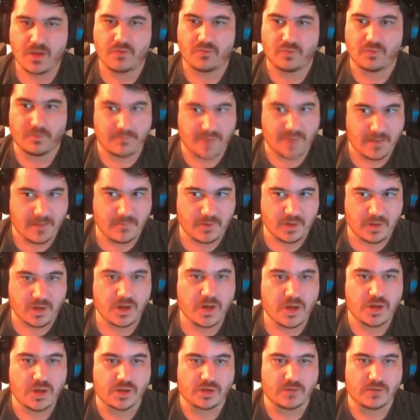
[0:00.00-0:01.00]

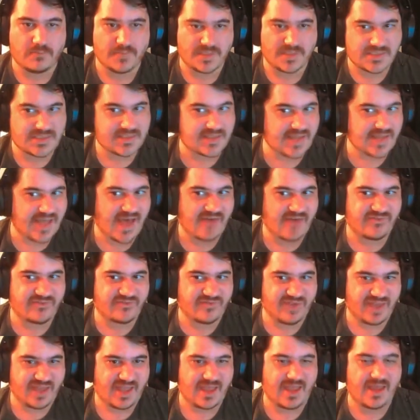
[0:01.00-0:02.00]
Remember, you're missing half
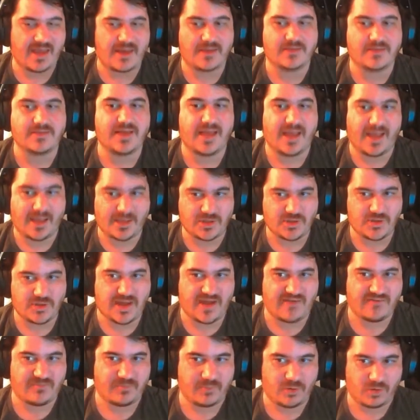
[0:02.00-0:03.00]
of a hand and you
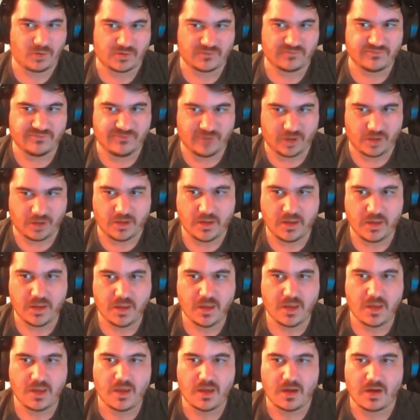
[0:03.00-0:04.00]
have a broken foot
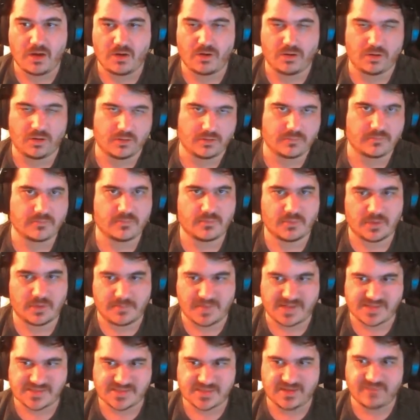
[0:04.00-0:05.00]
or a
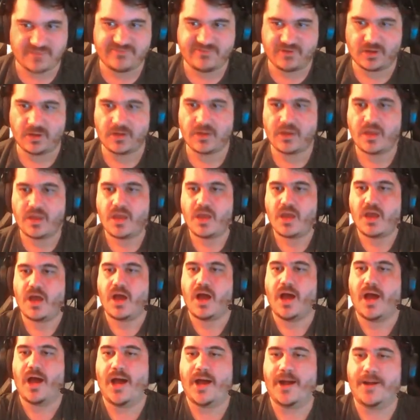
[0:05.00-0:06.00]
messed up foot.
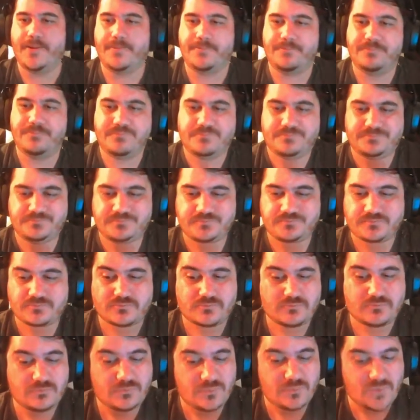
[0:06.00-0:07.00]
Yeah.
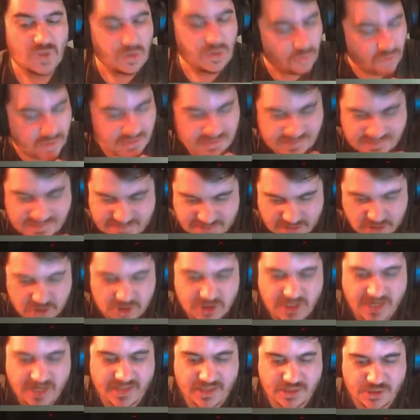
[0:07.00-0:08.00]
You can still
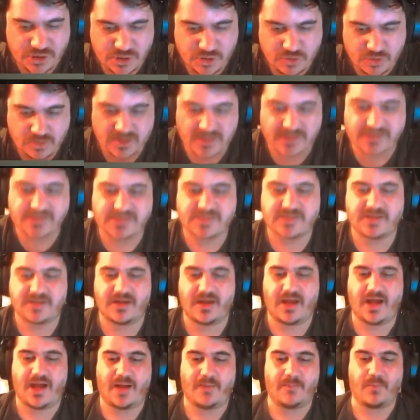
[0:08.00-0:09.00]
try to do this.
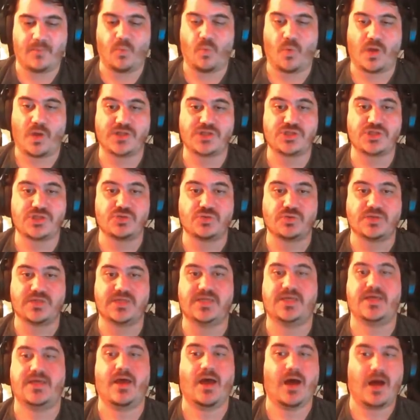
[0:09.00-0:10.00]
Once you
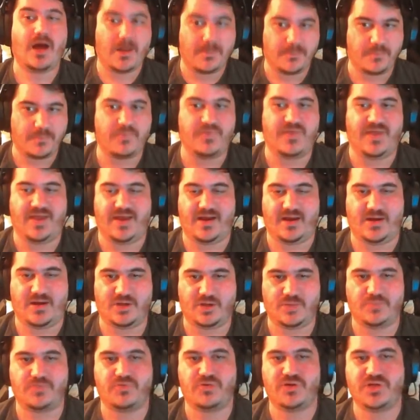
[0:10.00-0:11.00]
get up there,
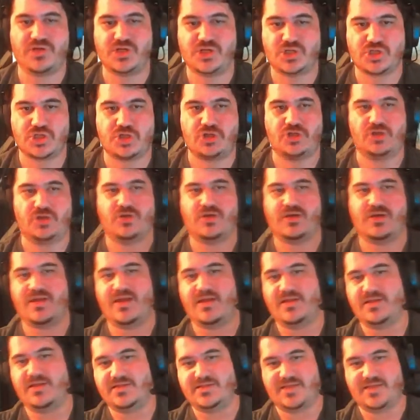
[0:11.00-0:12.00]
you're pretty sure you can
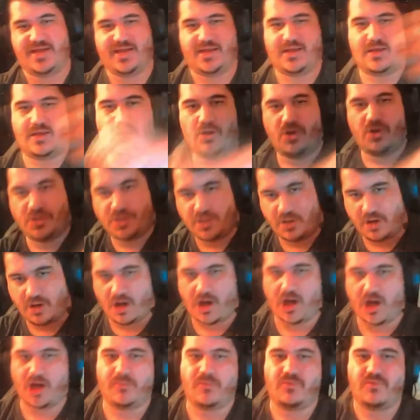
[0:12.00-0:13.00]
at least like hook your
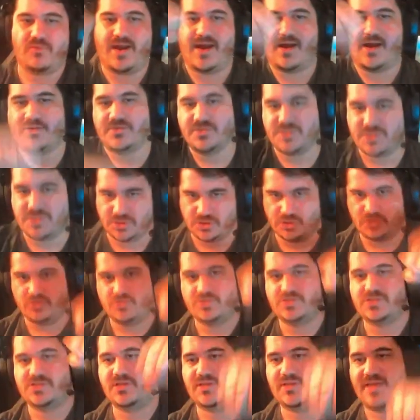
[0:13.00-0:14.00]
arm around to
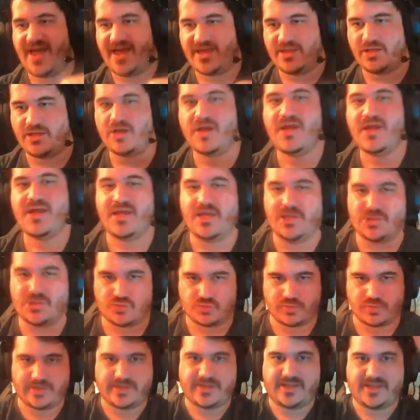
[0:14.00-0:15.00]
use the ladder. It's
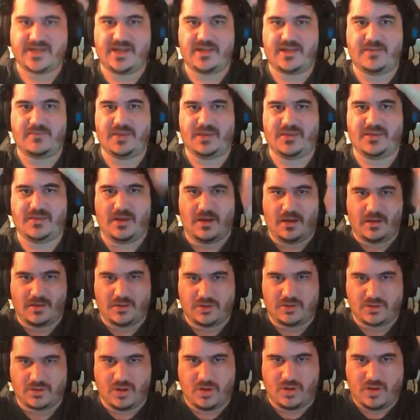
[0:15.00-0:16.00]
really gonna be the,
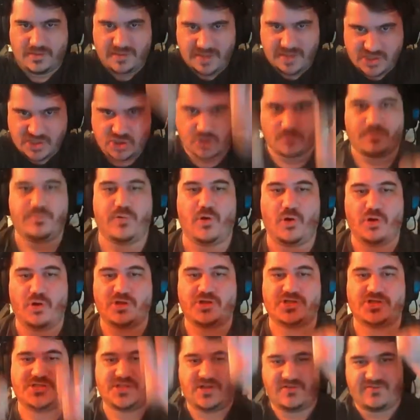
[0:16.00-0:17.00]
you know, initial pull
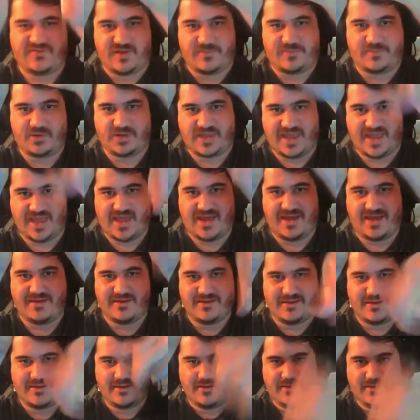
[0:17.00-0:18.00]
yourself up. You can't.
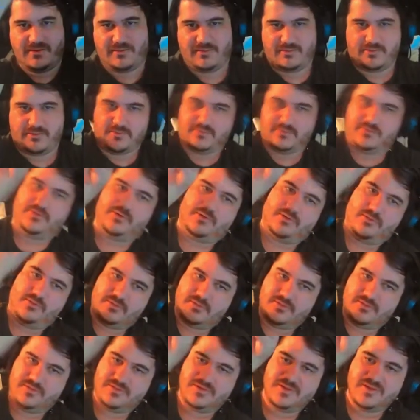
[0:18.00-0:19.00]

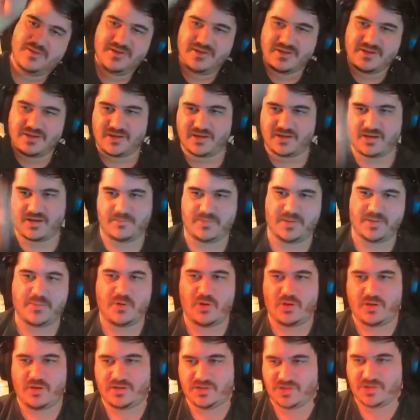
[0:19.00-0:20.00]
Yeah, you're gonna be
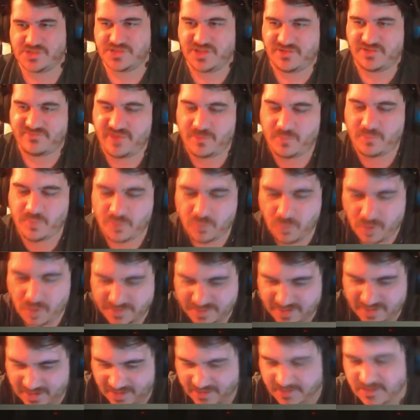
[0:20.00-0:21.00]
pulling yourself up with
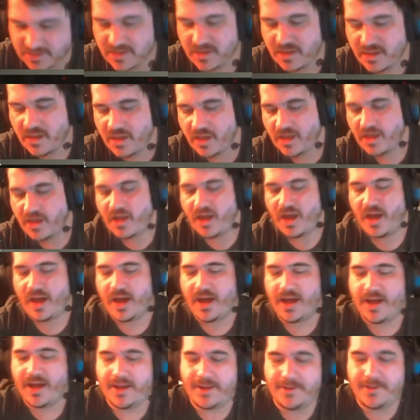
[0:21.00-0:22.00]
one hand.
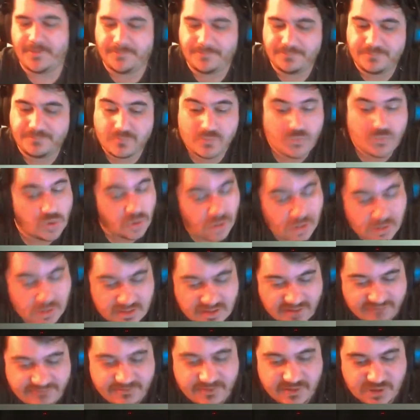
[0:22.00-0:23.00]
You can
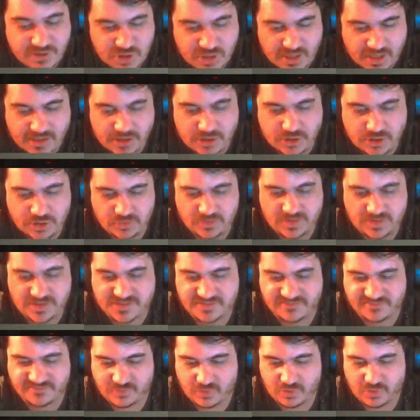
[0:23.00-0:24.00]
definitely try to do
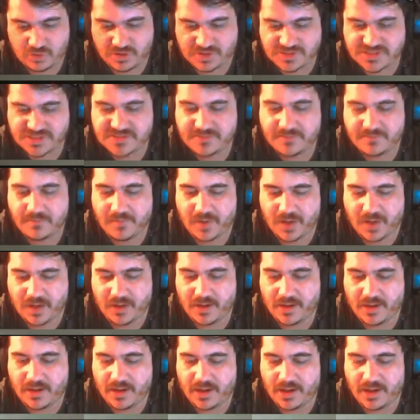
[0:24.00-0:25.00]
this, of course,
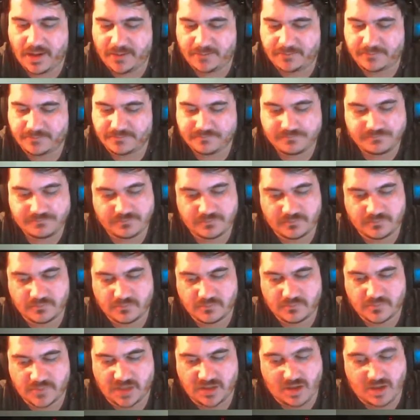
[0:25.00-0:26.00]
but
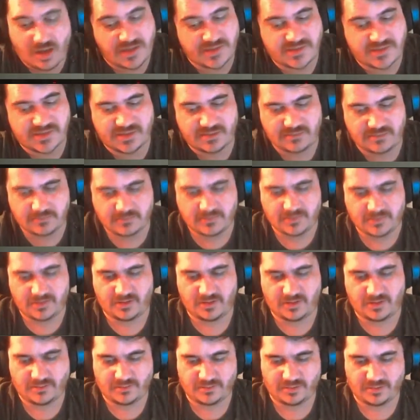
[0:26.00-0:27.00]
and honestly, you
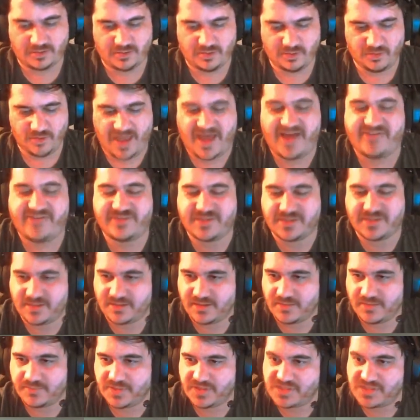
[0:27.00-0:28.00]
know, you have to
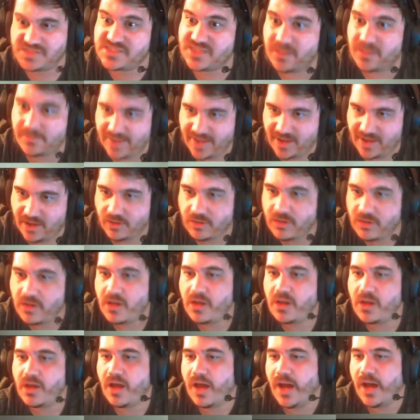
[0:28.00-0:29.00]
get up there somehow,
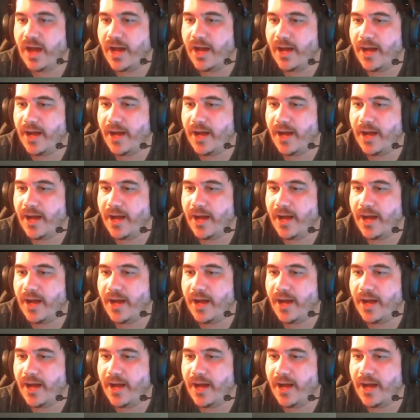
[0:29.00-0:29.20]
right?